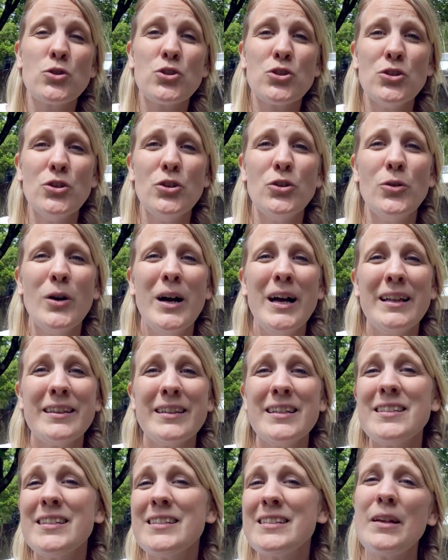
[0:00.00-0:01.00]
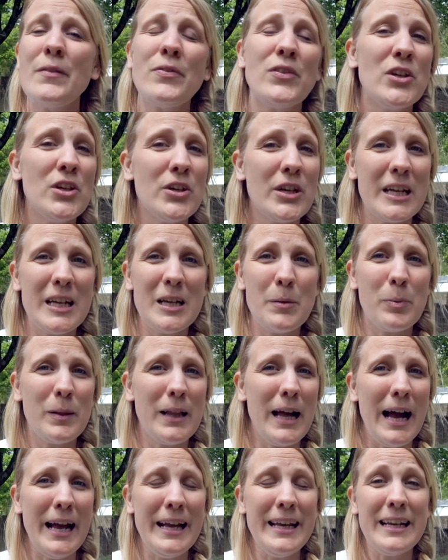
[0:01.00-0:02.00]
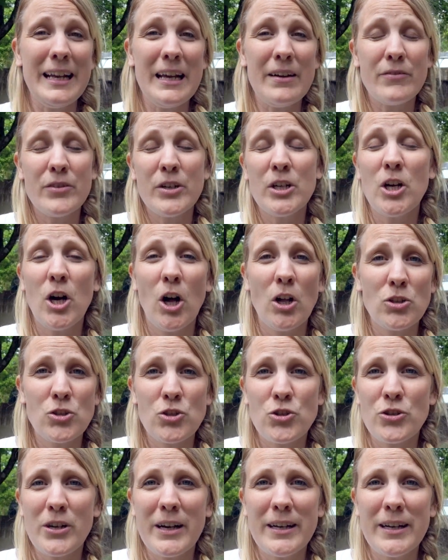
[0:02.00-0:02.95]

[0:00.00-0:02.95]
So this is something you can apply in every culture,